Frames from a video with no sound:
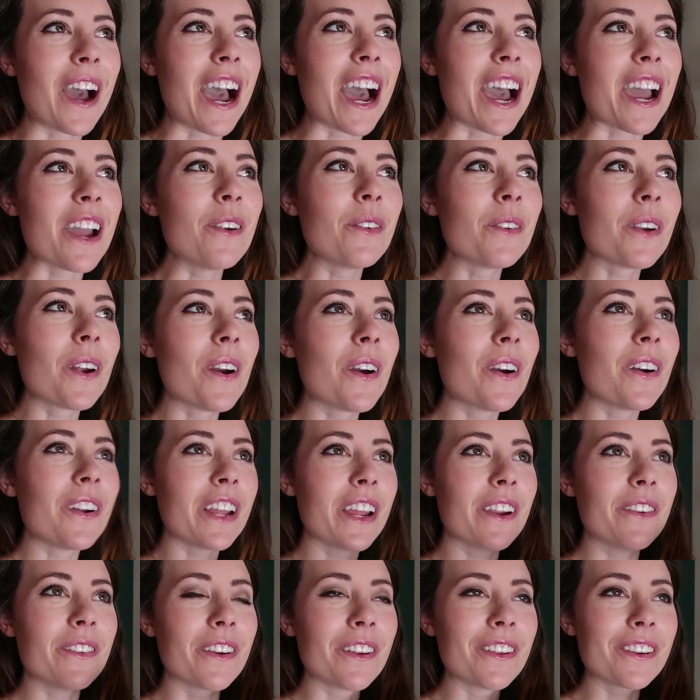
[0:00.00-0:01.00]
I
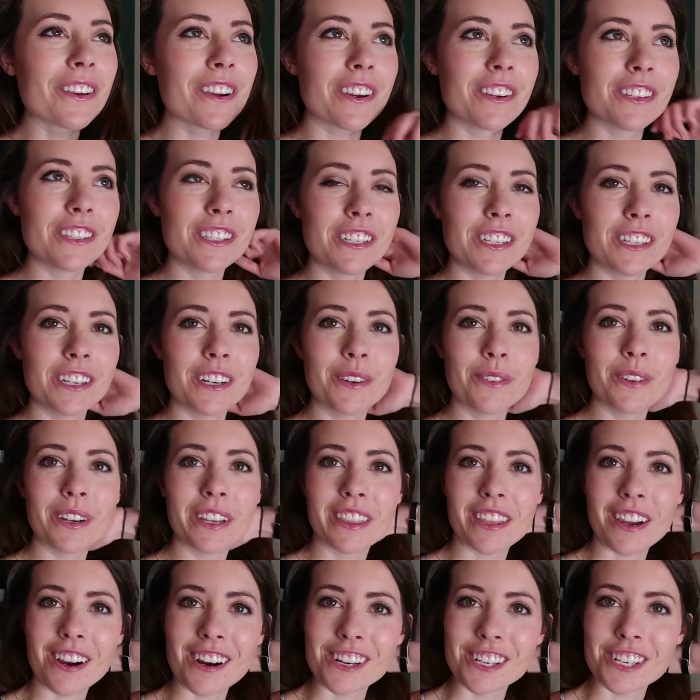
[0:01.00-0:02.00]
rode a roller coaster
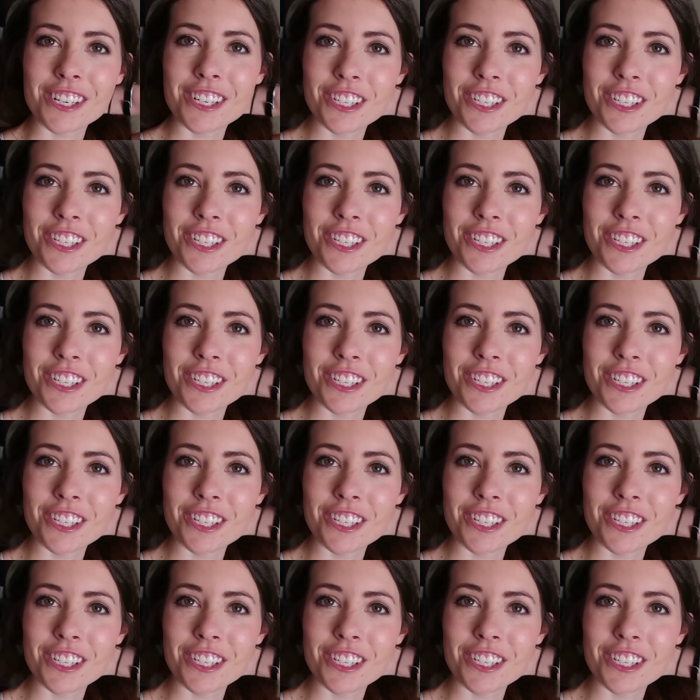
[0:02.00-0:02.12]
with our